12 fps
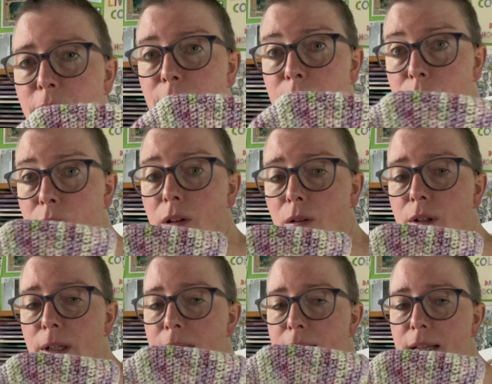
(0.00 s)
they took
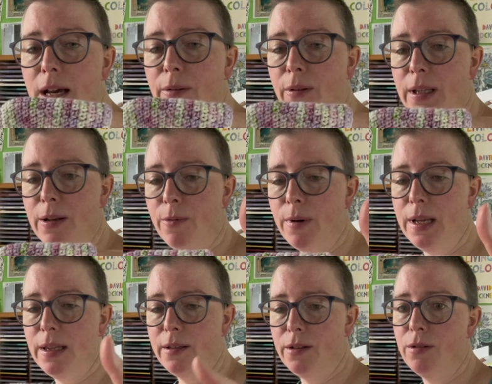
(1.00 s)
longer than that, will then worry
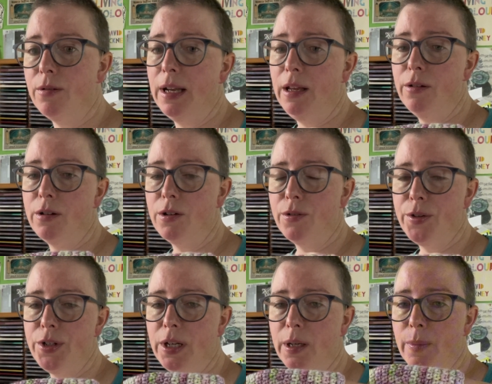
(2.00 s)
that they're not any good at
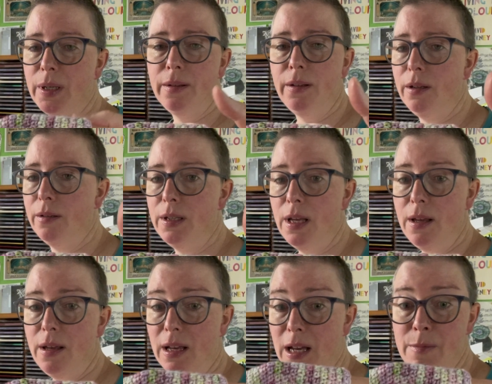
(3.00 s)
crocheting, but
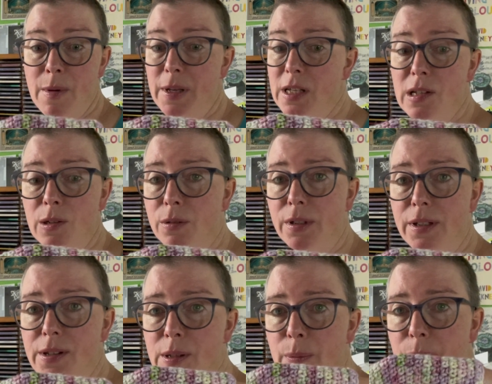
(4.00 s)
I'm maybe slower
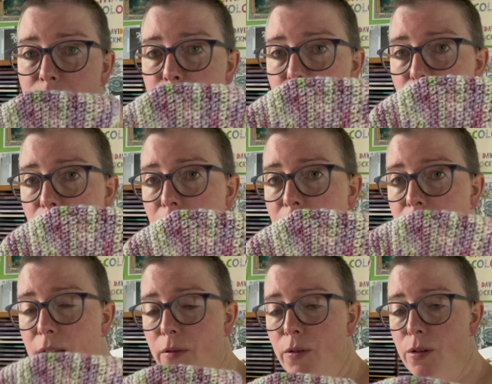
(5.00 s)
than some people, and
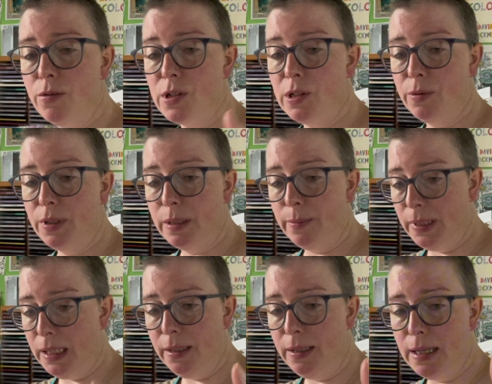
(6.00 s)
if you're slower than
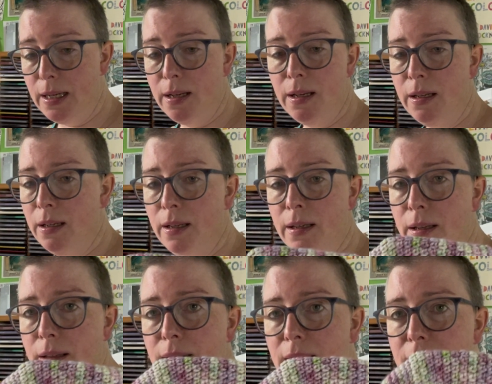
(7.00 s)
me, then
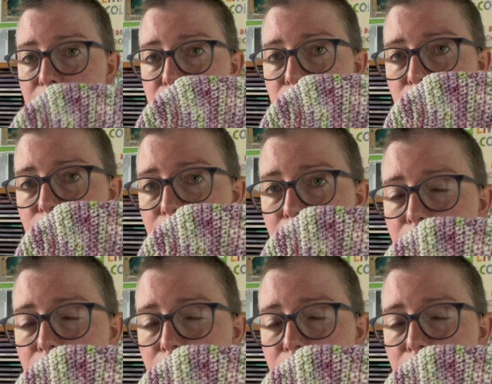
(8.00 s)
that's all fine.